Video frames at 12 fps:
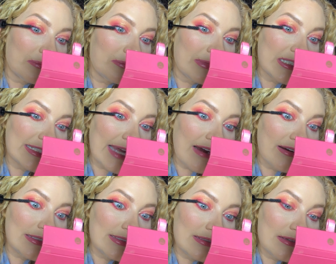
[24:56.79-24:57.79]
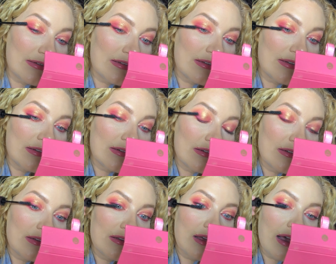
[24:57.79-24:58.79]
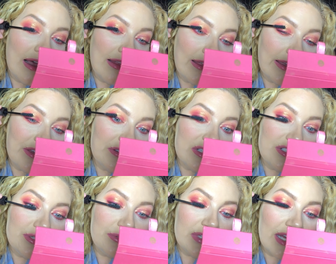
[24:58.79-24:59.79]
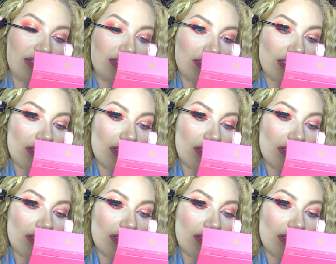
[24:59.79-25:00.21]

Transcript: mascaras. I like using two gels.